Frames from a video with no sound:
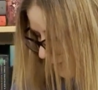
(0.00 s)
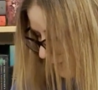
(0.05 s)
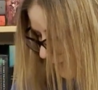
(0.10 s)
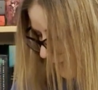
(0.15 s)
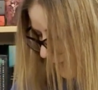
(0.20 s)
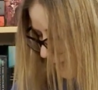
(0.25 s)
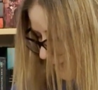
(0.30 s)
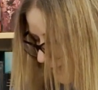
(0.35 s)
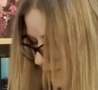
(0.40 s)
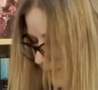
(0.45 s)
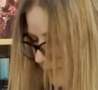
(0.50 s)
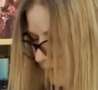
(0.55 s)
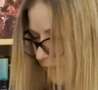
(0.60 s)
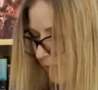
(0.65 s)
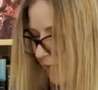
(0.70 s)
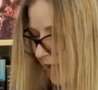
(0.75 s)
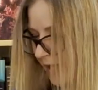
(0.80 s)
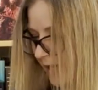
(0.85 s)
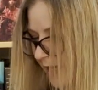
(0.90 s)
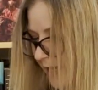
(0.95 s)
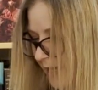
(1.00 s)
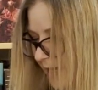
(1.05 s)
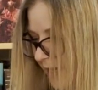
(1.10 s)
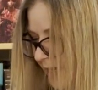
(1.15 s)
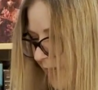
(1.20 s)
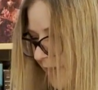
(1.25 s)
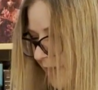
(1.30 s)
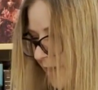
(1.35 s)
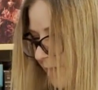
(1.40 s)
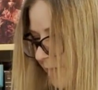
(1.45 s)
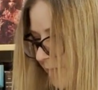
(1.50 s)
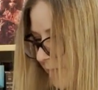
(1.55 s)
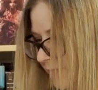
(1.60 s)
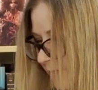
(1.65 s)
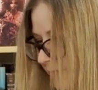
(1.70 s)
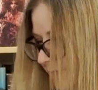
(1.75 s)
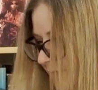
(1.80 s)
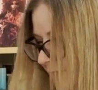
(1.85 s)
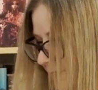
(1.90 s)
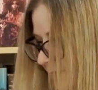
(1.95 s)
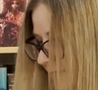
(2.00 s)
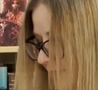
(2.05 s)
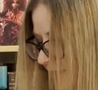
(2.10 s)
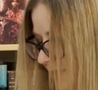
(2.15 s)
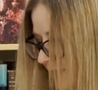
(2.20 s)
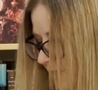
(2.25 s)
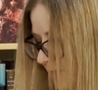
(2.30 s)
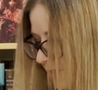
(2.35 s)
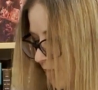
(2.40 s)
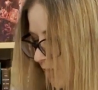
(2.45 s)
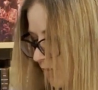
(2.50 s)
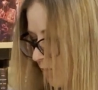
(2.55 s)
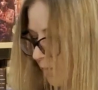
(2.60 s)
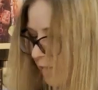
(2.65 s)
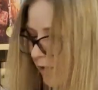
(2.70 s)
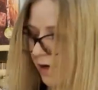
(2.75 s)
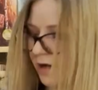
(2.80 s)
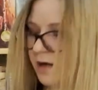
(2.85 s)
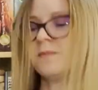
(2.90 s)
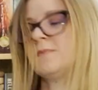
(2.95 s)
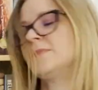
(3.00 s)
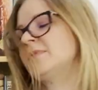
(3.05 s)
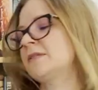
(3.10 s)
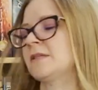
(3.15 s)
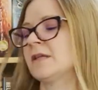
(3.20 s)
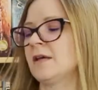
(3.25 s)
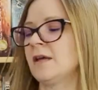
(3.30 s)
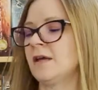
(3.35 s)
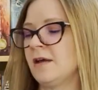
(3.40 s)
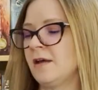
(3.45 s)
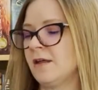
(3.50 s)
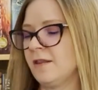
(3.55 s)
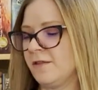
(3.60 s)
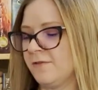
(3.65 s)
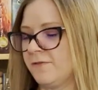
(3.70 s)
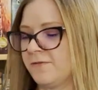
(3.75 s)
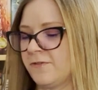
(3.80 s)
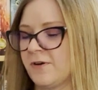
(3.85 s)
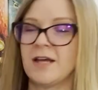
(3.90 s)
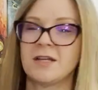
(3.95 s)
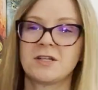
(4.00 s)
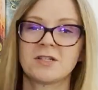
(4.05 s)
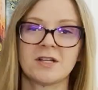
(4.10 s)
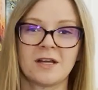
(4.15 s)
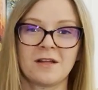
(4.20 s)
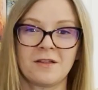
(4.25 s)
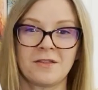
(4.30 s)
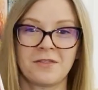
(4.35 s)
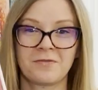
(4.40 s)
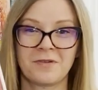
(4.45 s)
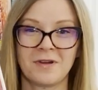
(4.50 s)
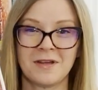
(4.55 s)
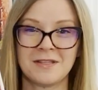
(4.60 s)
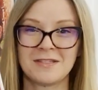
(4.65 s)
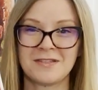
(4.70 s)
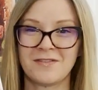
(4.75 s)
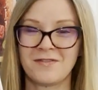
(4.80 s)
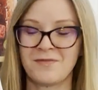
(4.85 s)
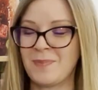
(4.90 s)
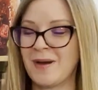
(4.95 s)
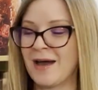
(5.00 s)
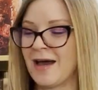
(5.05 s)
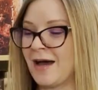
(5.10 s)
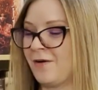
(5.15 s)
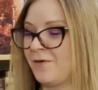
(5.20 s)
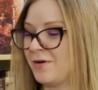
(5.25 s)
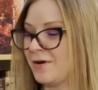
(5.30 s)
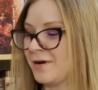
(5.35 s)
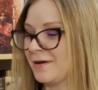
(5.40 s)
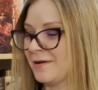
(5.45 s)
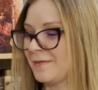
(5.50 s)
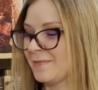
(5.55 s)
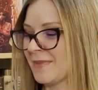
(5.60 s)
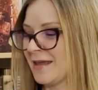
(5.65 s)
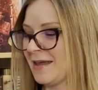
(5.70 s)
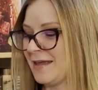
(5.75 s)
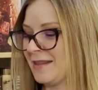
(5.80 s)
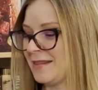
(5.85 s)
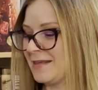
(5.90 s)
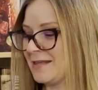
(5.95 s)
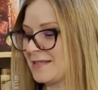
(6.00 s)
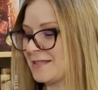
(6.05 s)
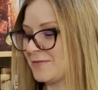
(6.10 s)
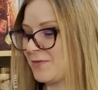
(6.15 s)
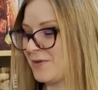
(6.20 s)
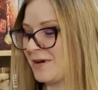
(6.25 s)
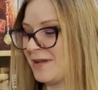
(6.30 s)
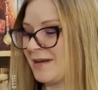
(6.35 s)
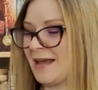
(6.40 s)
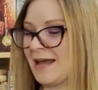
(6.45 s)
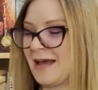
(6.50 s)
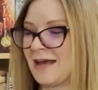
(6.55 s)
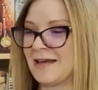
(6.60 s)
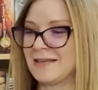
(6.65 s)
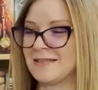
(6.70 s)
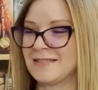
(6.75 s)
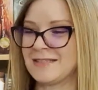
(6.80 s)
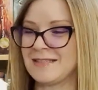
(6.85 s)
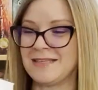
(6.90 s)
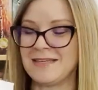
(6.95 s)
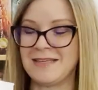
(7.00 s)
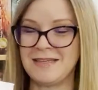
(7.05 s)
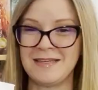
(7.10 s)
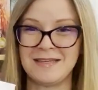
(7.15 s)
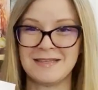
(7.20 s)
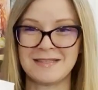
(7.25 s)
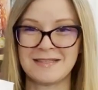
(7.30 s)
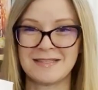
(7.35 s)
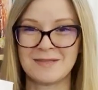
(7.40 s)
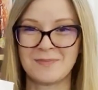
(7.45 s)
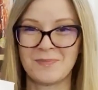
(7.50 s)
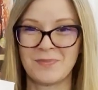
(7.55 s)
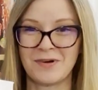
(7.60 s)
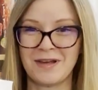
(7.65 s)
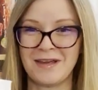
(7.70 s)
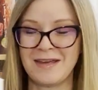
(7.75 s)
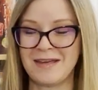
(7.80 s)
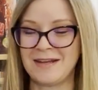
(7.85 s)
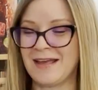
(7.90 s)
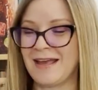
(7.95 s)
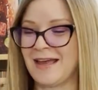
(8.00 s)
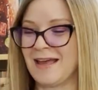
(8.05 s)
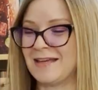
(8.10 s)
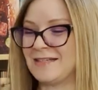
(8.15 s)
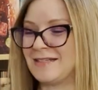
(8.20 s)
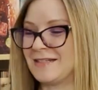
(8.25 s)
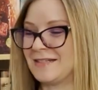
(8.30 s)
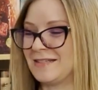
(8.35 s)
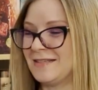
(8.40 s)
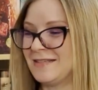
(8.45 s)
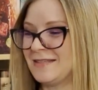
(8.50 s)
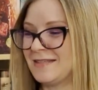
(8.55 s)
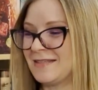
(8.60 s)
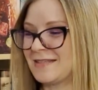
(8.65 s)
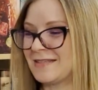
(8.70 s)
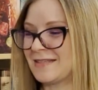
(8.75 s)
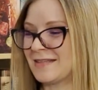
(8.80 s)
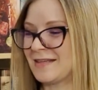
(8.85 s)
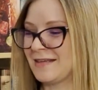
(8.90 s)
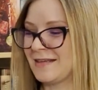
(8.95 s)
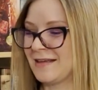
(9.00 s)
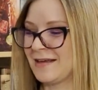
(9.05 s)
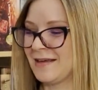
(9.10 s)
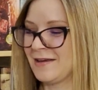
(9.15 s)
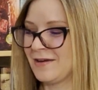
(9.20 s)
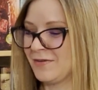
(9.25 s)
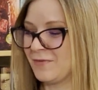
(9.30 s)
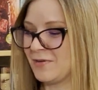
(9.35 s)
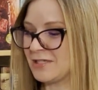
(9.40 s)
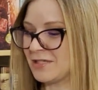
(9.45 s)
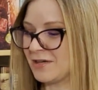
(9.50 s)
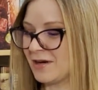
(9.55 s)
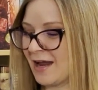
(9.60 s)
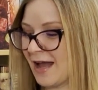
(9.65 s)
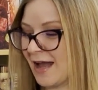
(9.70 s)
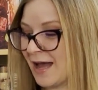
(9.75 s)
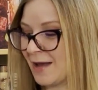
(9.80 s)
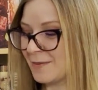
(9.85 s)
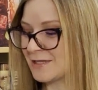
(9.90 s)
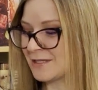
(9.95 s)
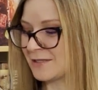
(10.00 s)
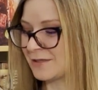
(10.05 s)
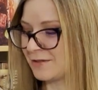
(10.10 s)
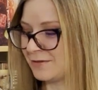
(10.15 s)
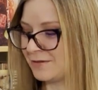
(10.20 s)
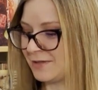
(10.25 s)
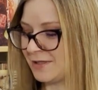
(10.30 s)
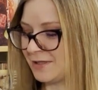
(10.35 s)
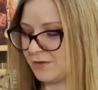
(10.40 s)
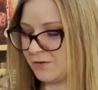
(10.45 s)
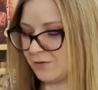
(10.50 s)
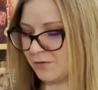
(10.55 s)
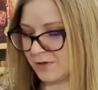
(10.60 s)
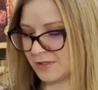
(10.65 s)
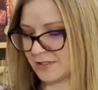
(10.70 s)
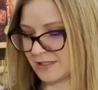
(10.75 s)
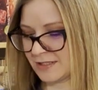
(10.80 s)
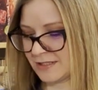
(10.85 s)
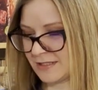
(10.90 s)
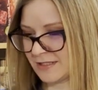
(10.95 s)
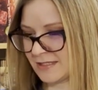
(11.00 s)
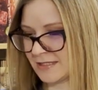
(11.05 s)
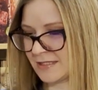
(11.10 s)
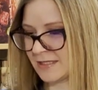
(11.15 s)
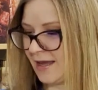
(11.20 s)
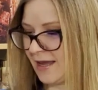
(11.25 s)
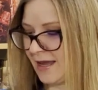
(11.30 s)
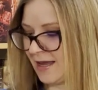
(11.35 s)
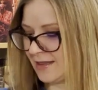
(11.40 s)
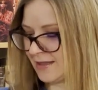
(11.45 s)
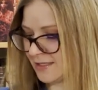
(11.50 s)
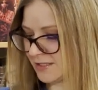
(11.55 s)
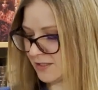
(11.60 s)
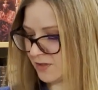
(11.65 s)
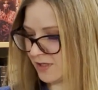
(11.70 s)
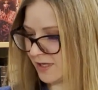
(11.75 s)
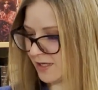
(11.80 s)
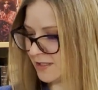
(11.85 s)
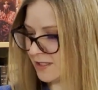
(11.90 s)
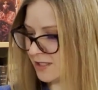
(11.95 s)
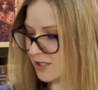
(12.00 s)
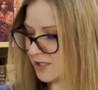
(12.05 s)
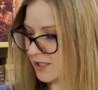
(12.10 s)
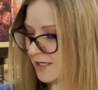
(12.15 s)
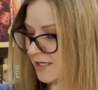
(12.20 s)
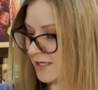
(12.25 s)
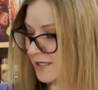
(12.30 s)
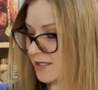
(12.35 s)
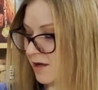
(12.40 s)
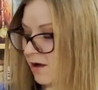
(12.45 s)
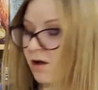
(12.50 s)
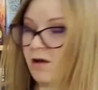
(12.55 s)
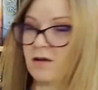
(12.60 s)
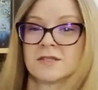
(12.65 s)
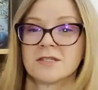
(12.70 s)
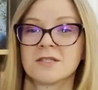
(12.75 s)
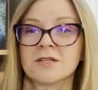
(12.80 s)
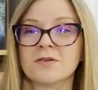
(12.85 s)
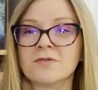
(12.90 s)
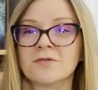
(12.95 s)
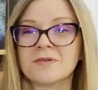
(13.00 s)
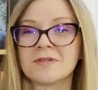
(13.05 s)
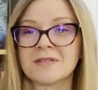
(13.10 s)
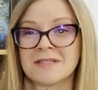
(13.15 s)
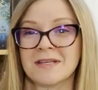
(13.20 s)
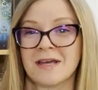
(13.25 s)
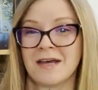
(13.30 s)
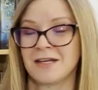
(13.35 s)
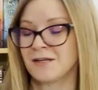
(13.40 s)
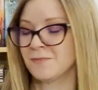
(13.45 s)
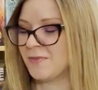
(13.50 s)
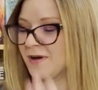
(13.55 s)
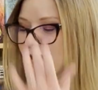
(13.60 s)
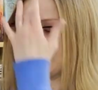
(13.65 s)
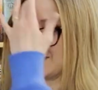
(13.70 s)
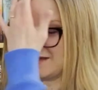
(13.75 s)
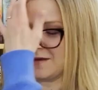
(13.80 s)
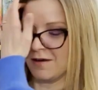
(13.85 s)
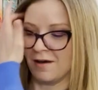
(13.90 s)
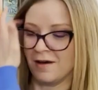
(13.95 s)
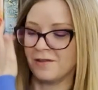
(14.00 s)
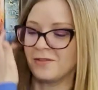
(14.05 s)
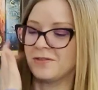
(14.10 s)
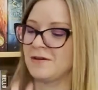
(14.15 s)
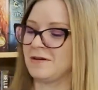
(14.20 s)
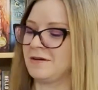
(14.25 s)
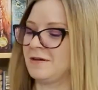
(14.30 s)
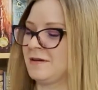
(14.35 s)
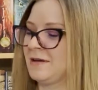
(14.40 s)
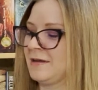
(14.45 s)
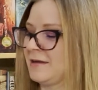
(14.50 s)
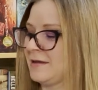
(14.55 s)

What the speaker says: right, so we have V.E. Schwab's The Fragile Threads of Power. This one has the sprayed edges, which are absolutely gorgeous. And this edition is also signed by the author.